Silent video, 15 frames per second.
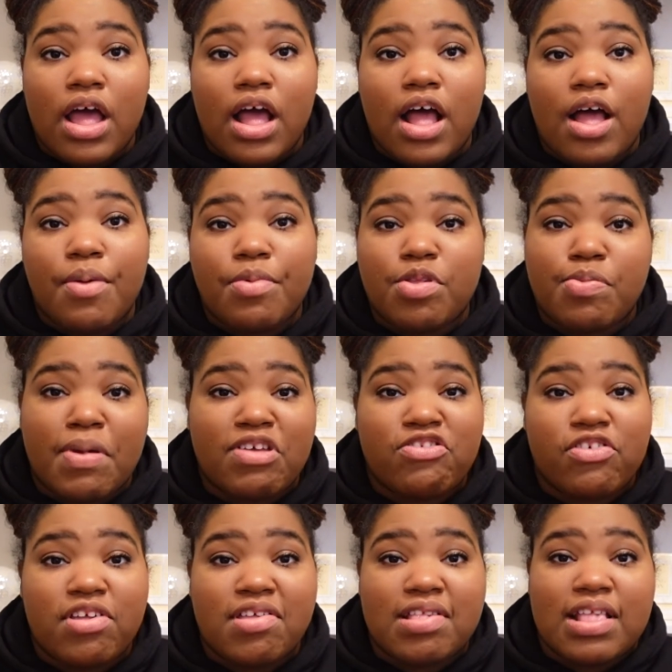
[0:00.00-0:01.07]

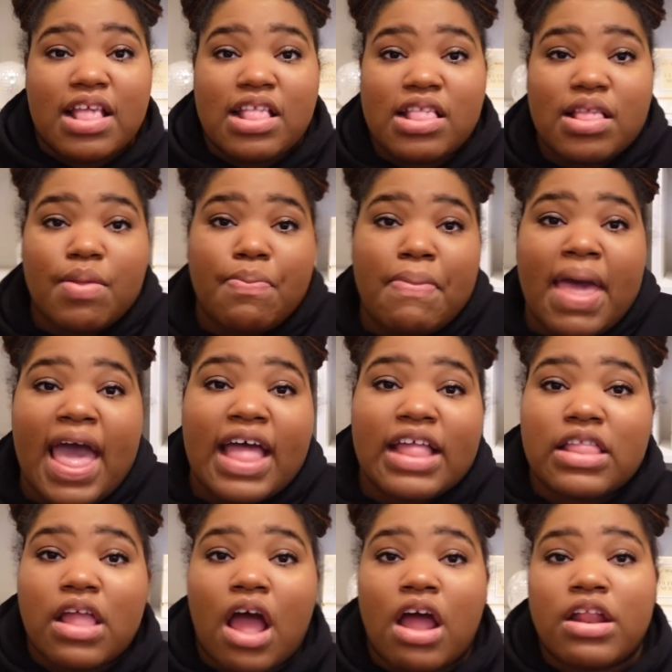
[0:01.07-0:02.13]
Especially since Matt
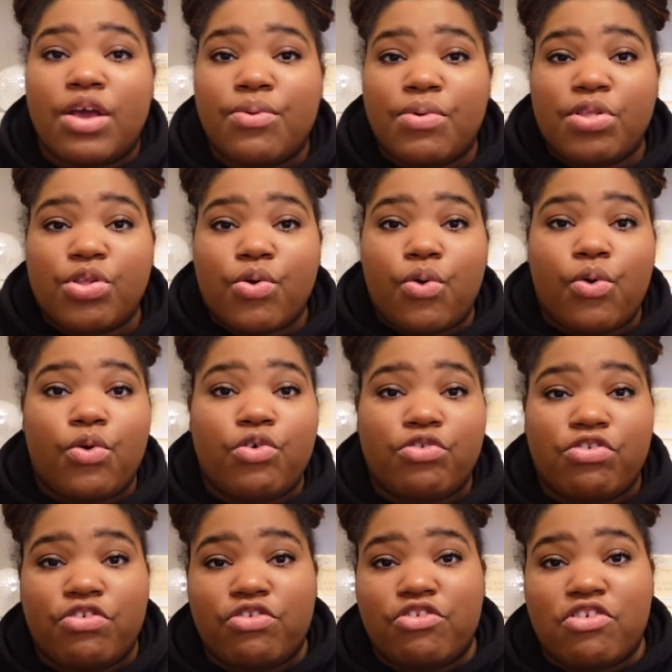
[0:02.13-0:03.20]
thought it was cool
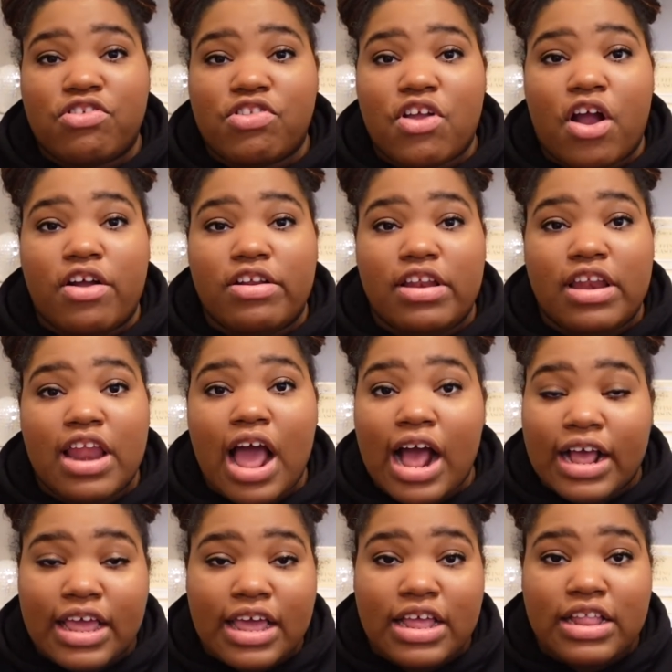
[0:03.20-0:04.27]
to just start
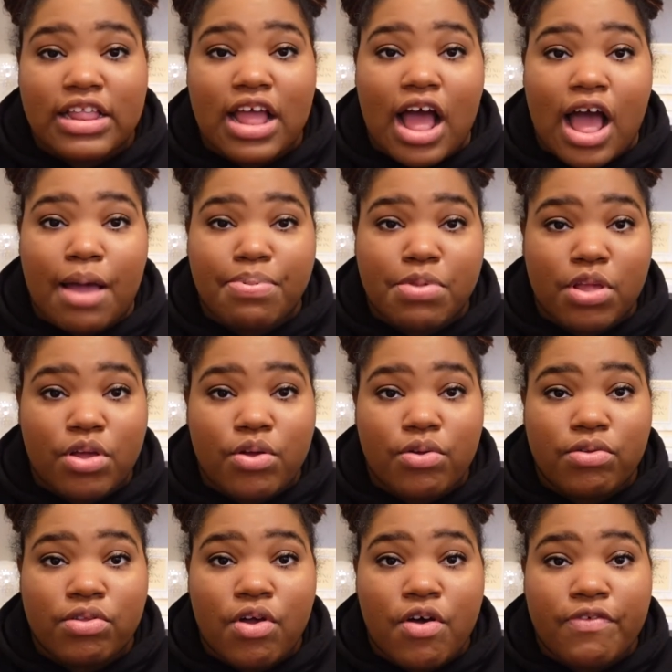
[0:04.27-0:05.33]
knocking the
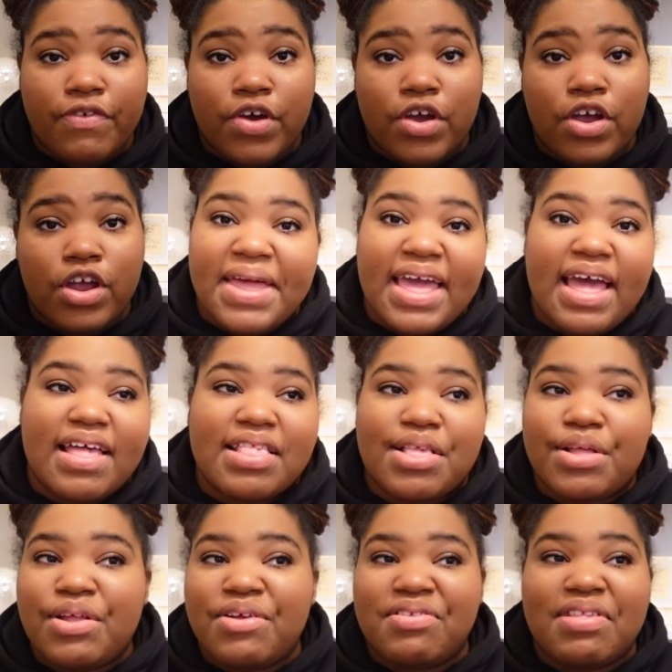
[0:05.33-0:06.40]
obstacles over. But yeah,
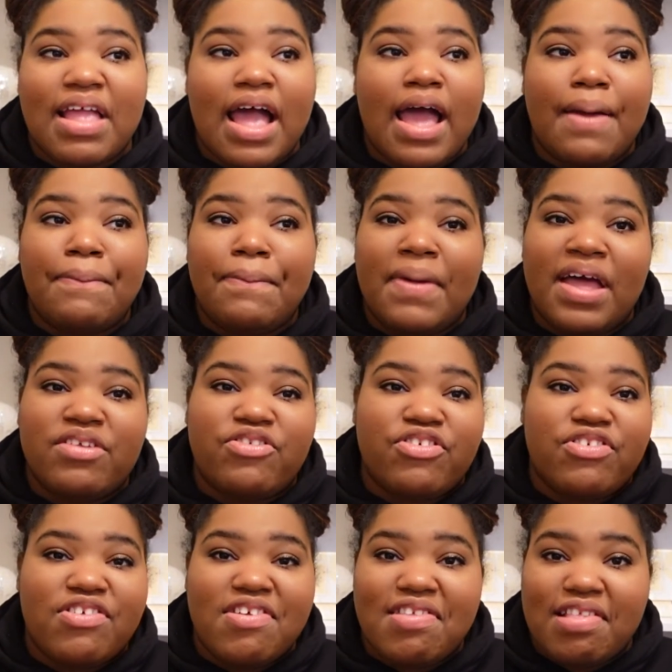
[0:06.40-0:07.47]
so there's not
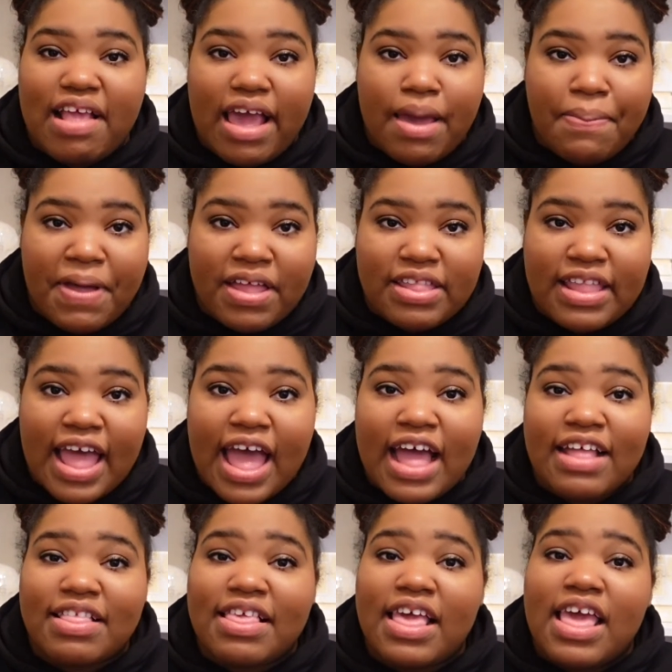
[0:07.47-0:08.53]
much to say about
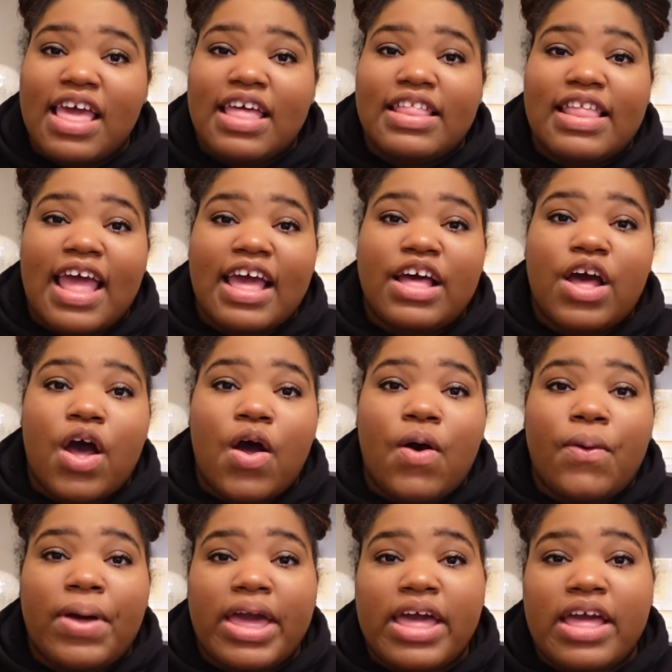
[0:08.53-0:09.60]
that. They
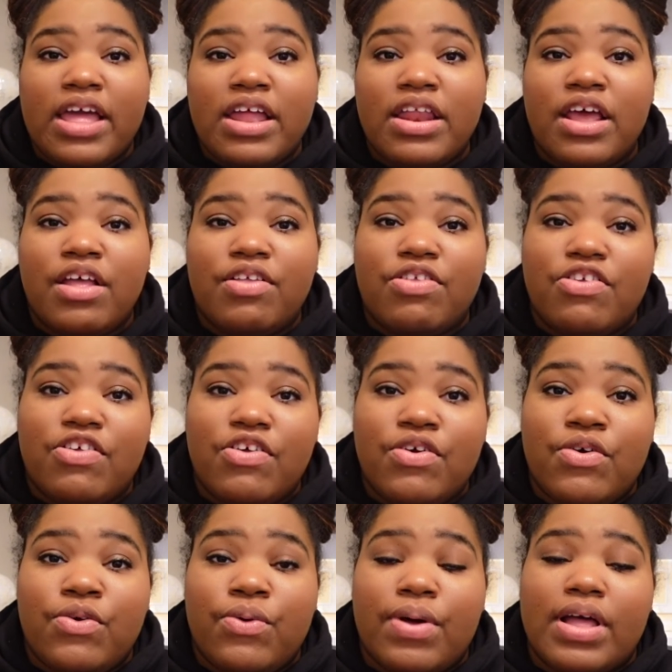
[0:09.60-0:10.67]
go
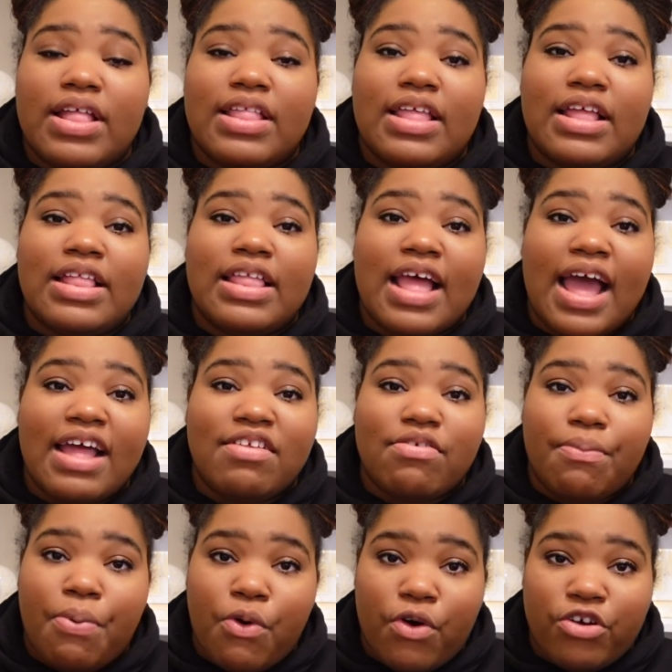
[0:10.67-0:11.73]
into the night
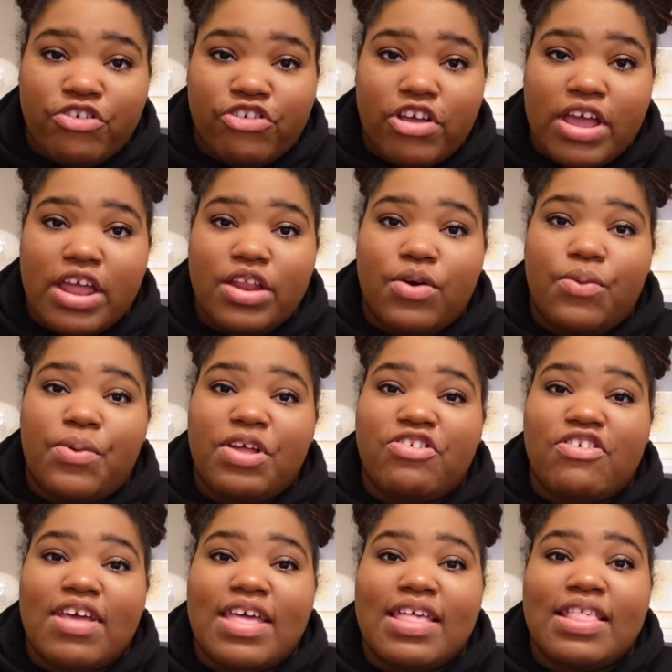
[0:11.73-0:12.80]
portion,
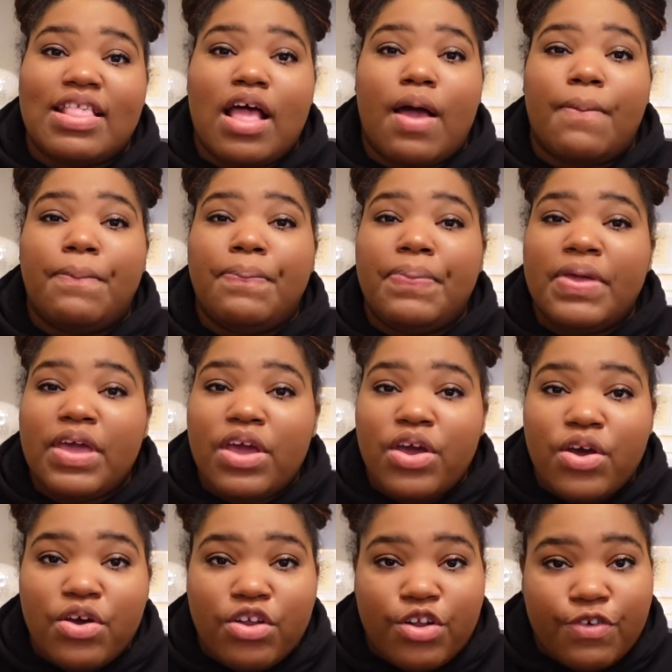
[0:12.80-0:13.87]
which is a
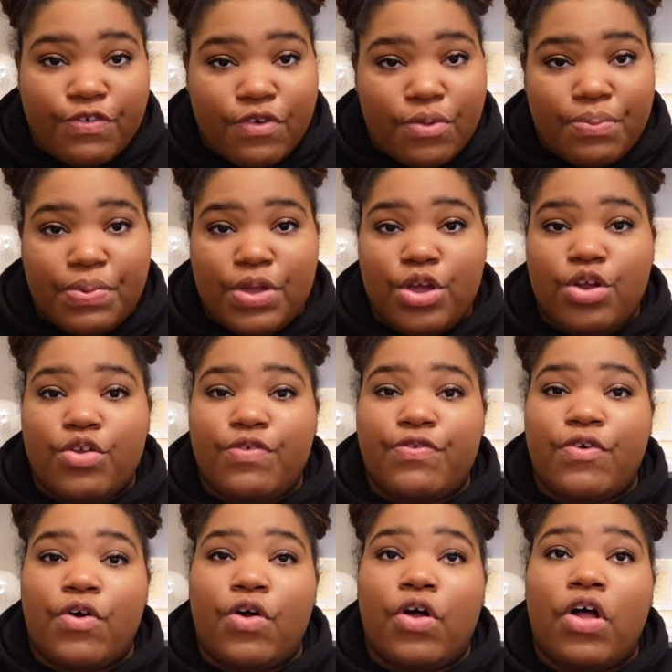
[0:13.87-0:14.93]
beautiful,
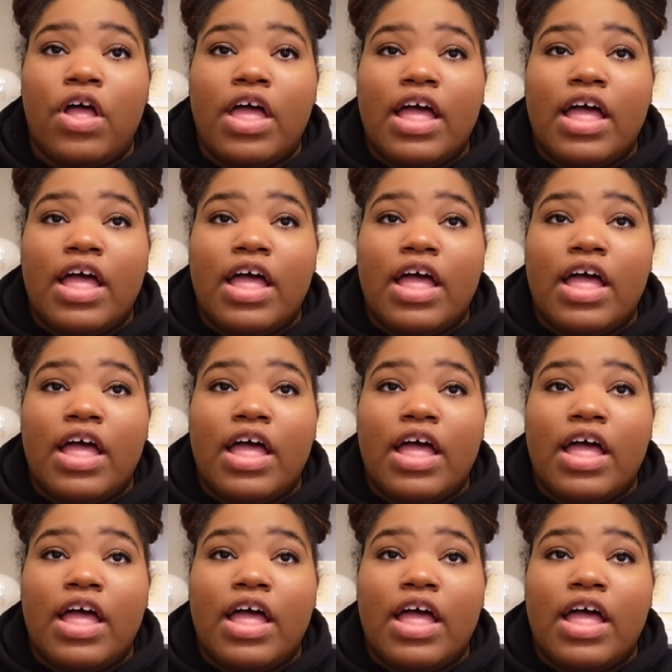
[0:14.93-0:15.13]
beautiful,